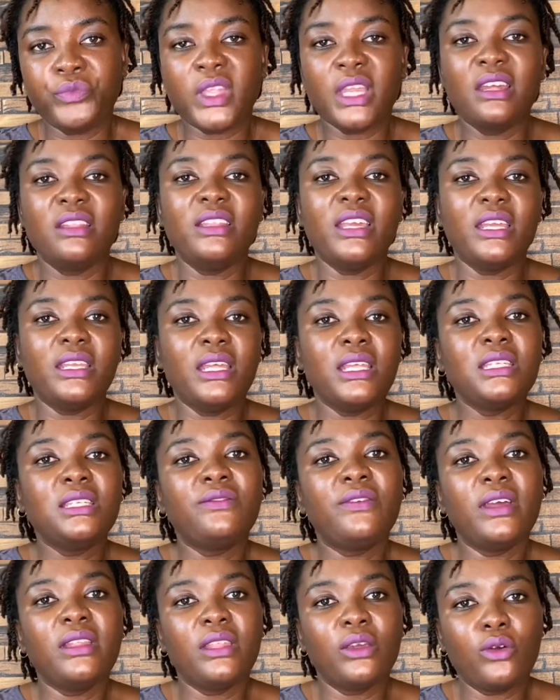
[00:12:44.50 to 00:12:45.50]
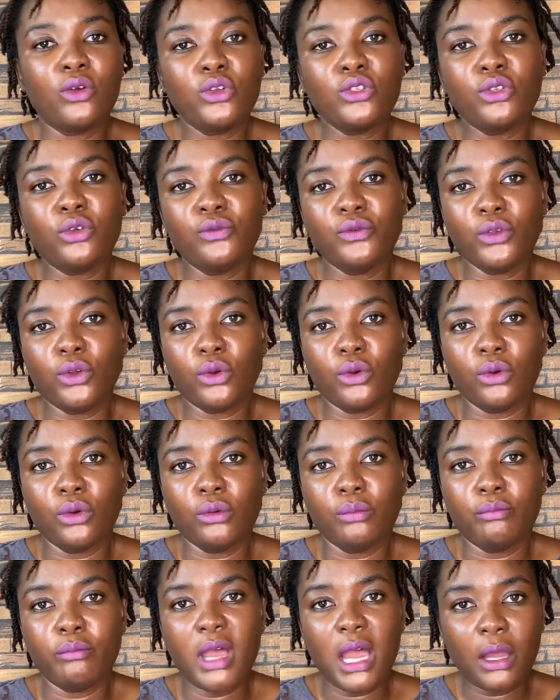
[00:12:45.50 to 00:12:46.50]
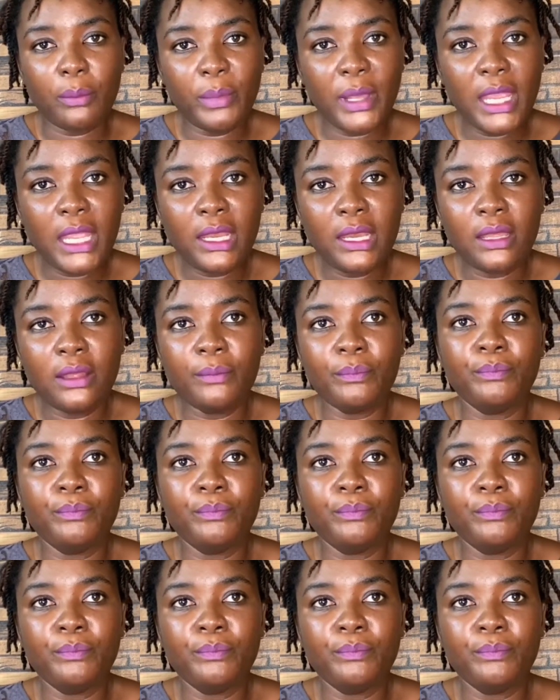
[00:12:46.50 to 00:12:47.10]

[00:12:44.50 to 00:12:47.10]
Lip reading: They identify the cause of your back pain,